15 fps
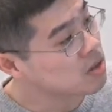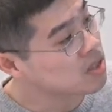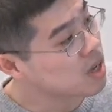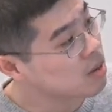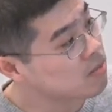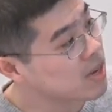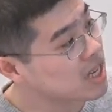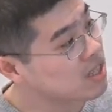
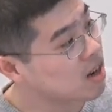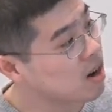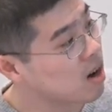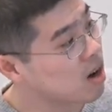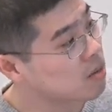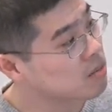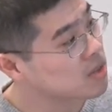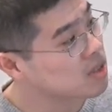some meta
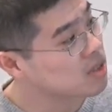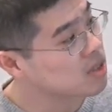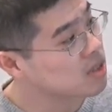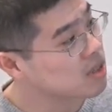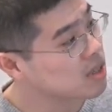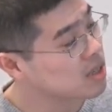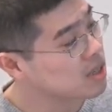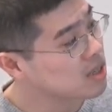arms.
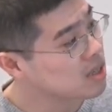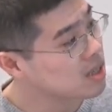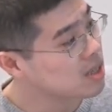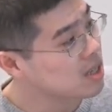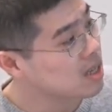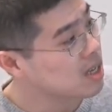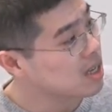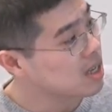
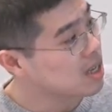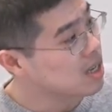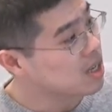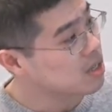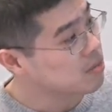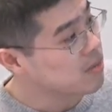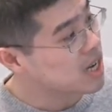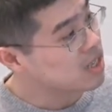
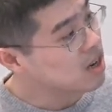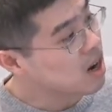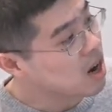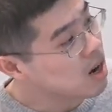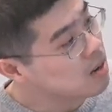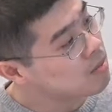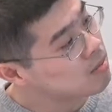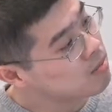So meta
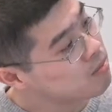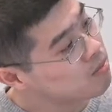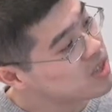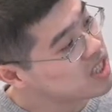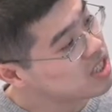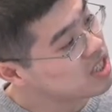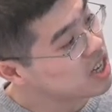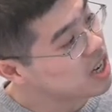arm
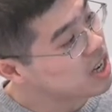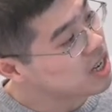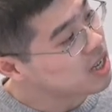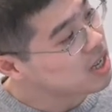bj